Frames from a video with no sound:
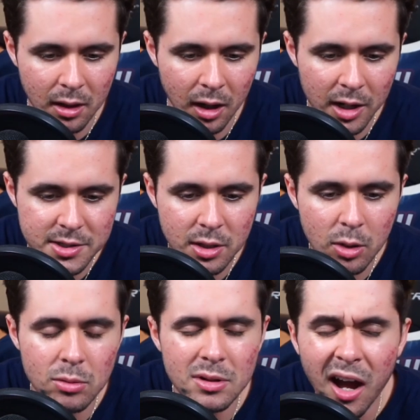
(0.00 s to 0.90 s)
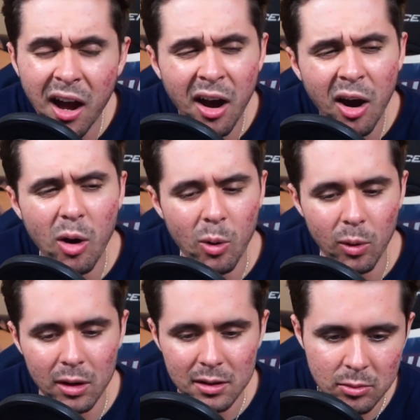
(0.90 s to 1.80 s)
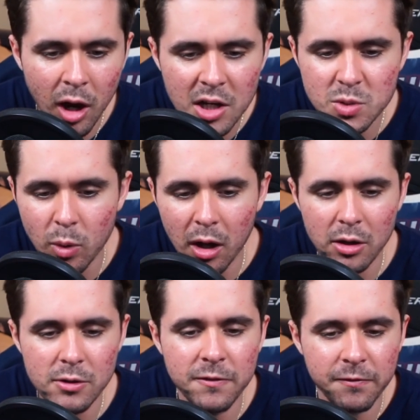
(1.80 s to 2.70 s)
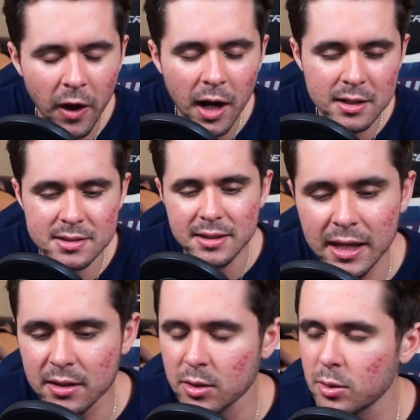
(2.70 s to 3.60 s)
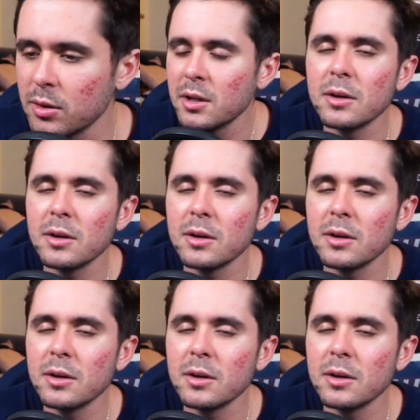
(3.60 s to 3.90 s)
Otto? No! Roswell, you fucks! Thank you.